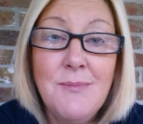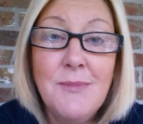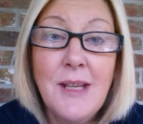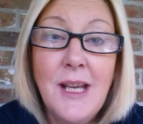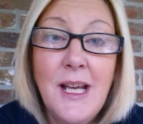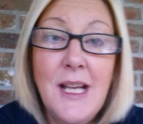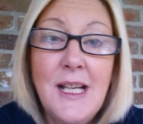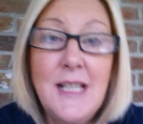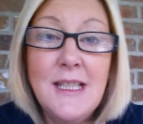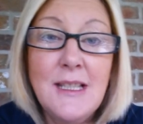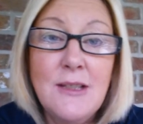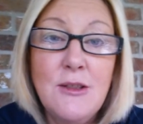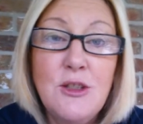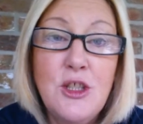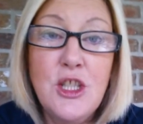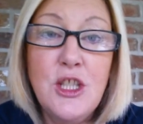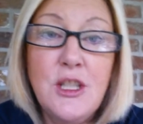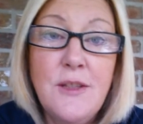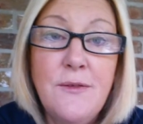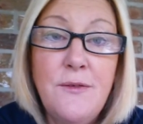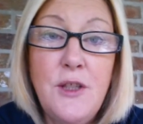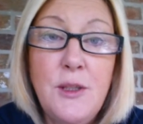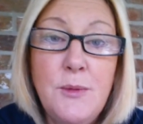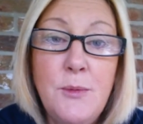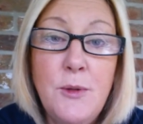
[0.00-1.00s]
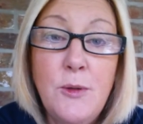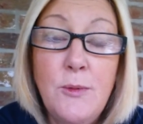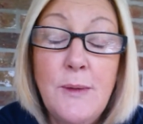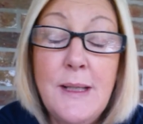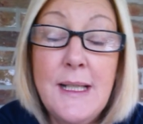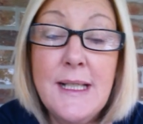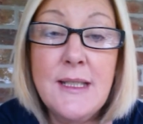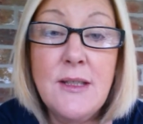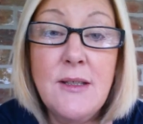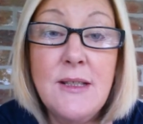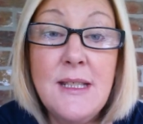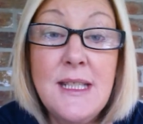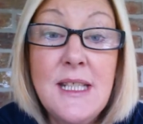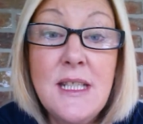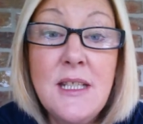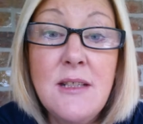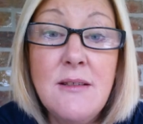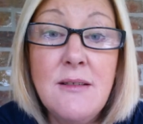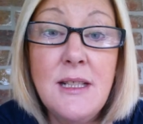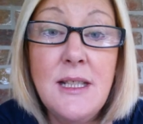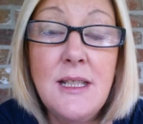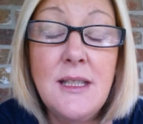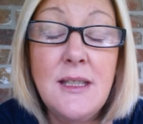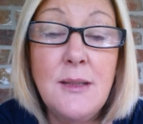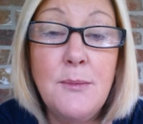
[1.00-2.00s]
and he said just a few more weeks. So I didn't do
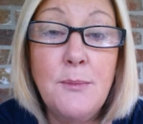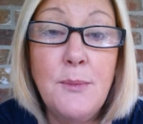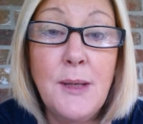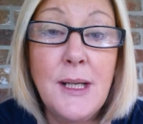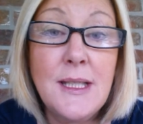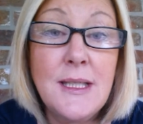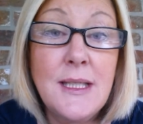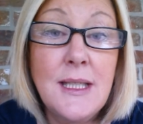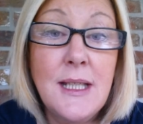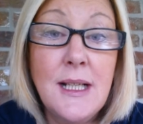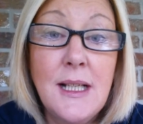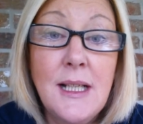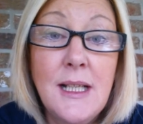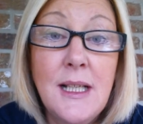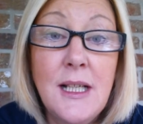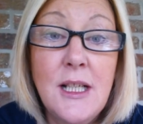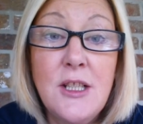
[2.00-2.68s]
anything basically.